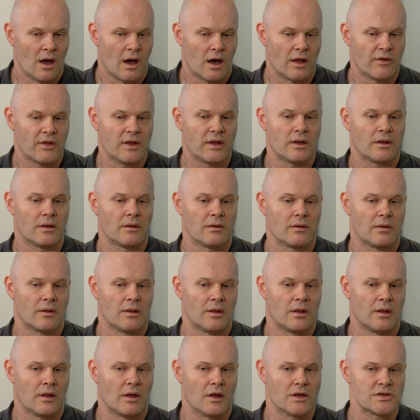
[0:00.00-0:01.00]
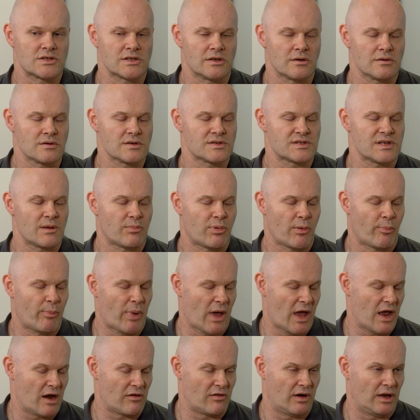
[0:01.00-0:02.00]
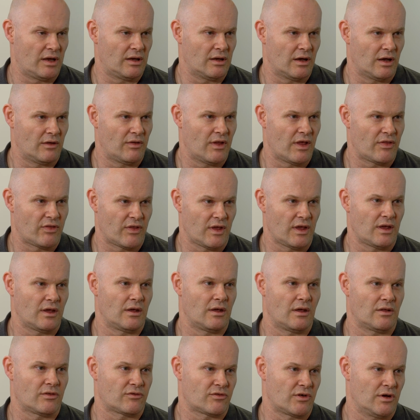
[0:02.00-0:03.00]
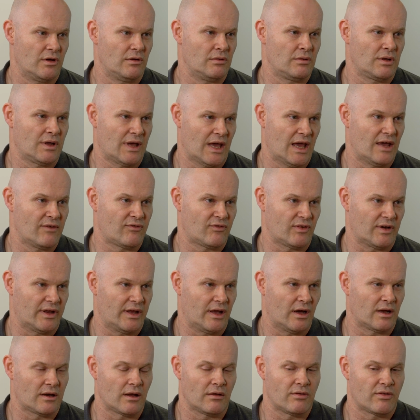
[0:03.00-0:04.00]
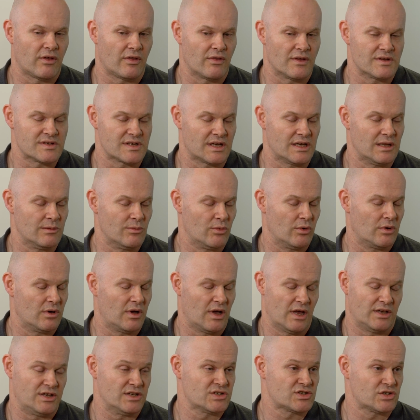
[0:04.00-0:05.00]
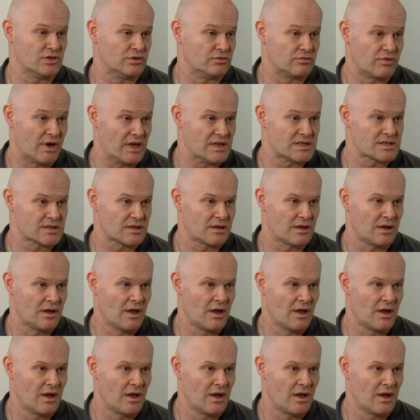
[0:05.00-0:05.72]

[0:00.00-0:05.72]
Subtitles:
I think as long as they're preparing and they're thinking it through carefully, I don't think there's any more additional risk.